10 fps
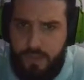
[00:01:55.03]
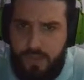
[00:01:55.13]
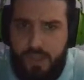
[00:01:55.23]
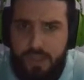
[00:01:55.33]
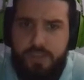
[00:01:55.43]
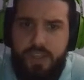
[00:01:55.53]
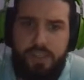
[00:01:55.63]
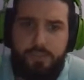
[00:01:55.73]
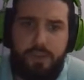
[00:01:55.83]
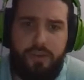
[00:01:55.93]
They use the
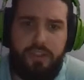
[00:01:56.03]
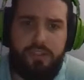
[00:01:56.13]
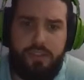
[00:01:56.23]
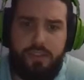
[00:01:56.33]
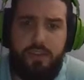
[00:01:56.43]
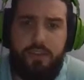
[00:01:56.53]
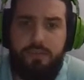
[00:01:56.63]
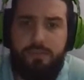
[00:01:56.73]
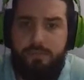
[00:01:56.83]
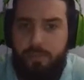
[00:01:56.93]
experience
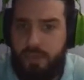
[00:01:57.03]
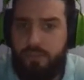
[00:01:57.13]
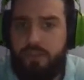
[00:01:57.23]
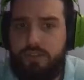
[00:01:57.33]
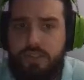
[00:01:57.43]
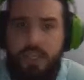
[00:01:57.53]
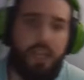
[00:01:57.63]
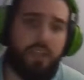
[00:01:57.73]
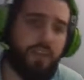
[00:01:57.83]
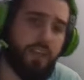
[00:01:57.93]
of patients
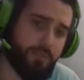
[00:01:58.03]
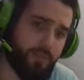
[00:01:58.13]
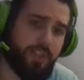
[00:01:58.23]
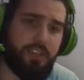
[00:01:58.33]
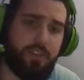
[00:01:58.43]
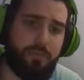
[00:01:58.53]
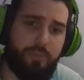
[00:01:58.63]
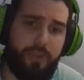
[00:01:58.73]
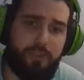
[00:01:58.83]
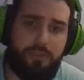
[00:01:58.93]
and the expertise of
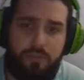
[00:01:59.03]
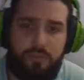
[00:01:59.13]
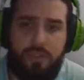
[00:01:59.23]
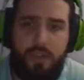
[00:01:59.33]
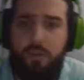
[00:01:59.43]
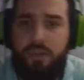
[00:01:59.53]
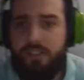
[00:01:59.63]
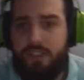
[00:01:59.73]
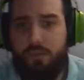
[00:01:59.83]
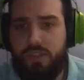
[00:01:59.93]
professionals to always
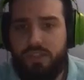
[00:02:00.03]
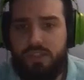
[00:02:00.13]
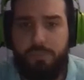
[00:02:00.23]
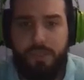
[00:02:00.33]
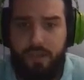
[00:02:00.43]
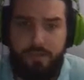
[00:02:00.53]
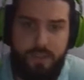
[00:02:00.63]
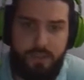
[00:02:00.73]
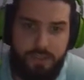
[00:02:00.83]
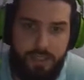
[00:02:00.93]
stay one step ahead of
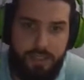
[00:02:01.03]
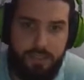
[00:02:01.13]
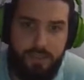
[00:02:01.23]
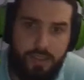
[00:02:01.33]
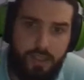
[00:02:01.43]
the disease.